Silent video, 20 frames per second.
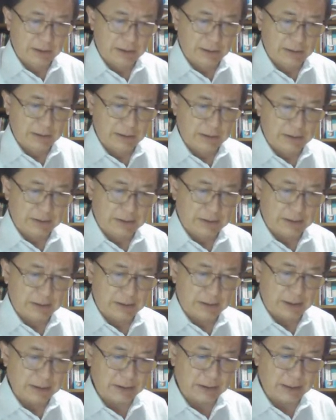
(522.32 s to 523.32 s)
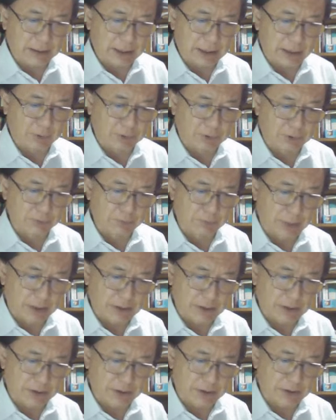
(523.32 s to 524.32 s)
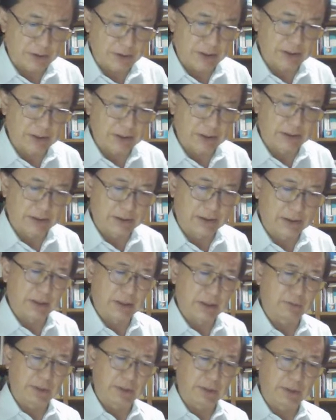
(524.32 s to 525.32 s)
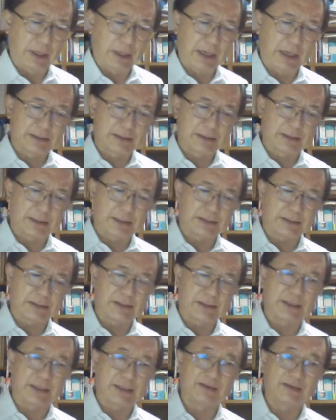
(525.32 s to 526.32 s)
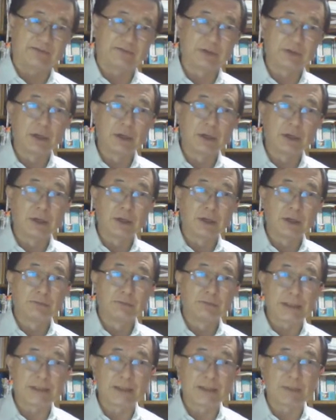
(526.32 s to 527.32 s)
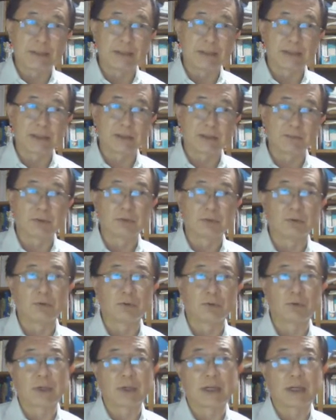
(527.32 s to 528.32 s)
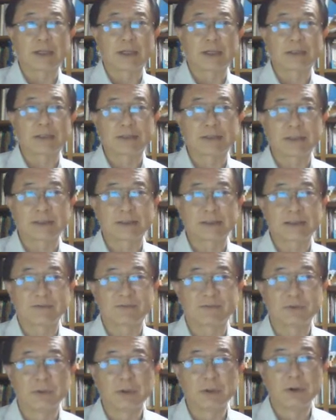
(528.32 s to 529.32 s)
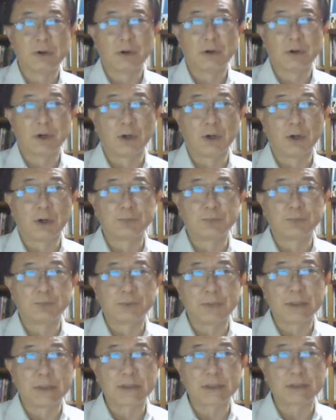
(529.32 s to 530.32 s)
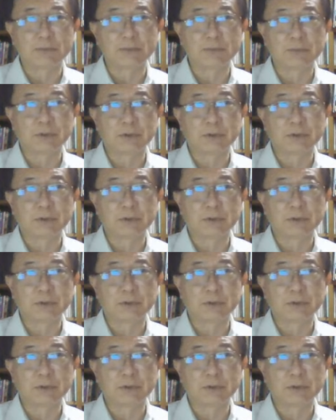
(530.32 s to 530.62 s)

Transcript: The second thing I want to mention is the excessive pessimism or excessive optimism